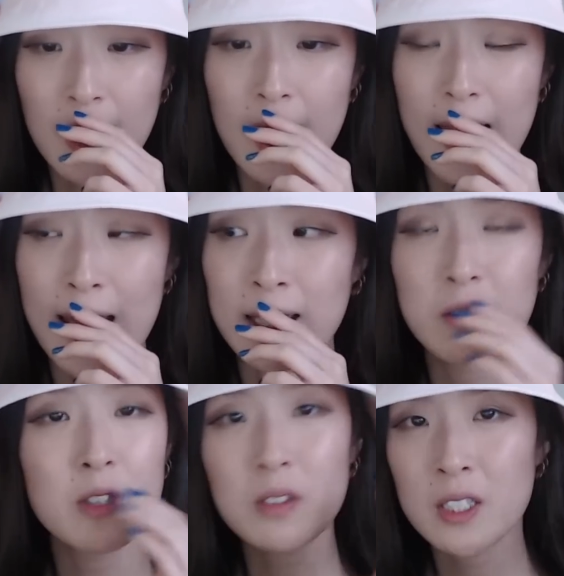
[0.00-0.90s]
And
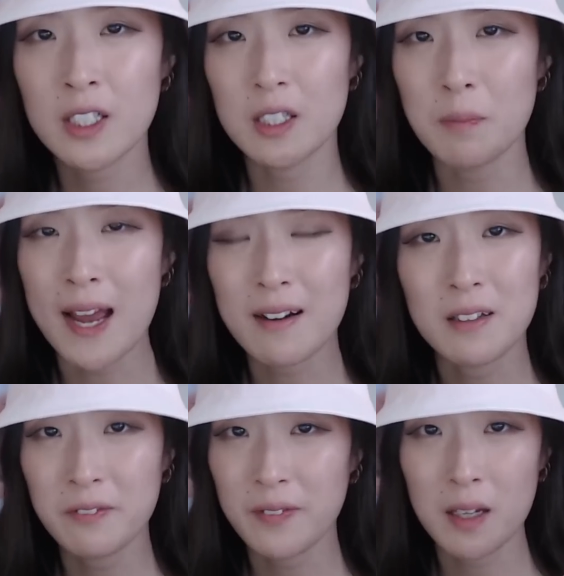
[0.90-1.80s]
you don't turn your back
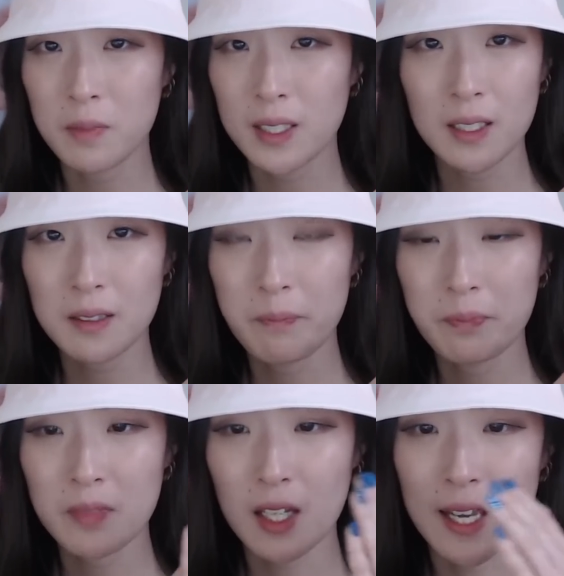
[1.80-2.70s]
on family
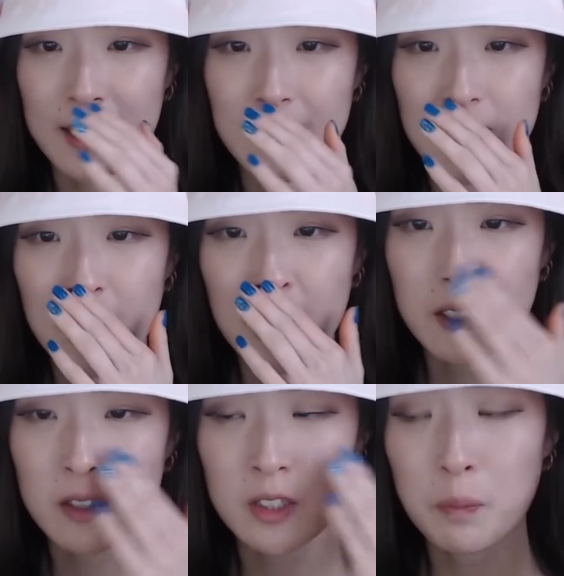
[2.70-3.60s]
and
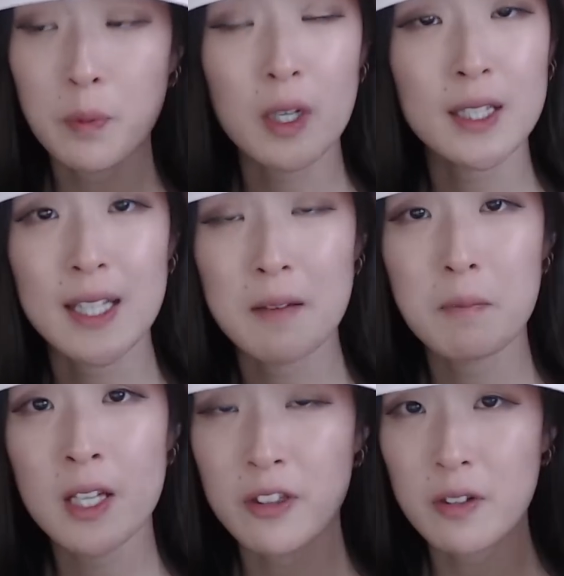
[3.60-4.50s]
you support
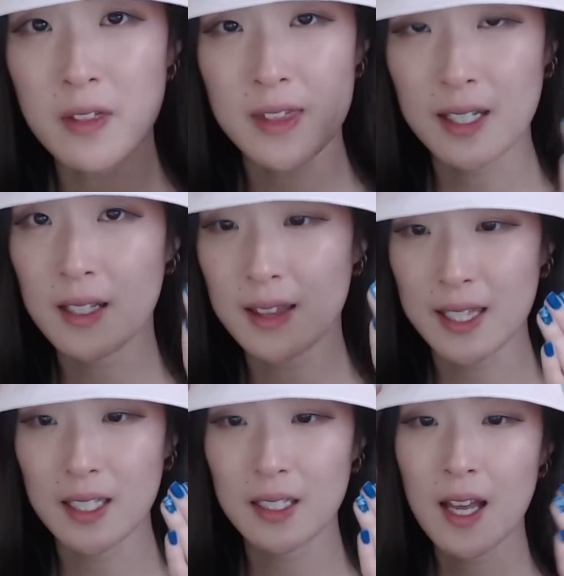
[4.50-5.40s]
them through thick and
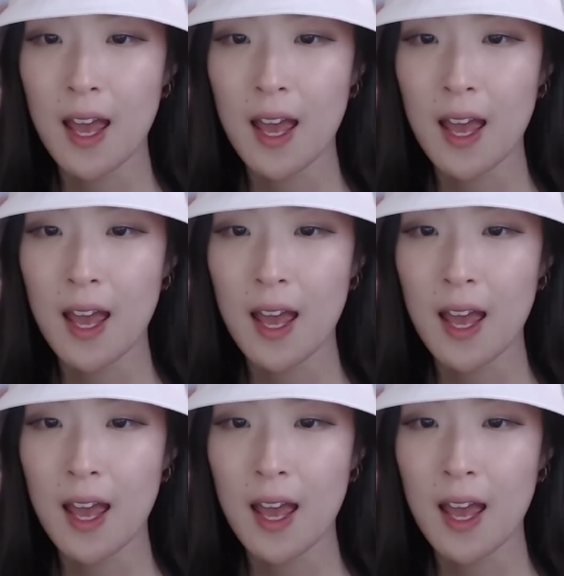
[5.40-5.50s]
thin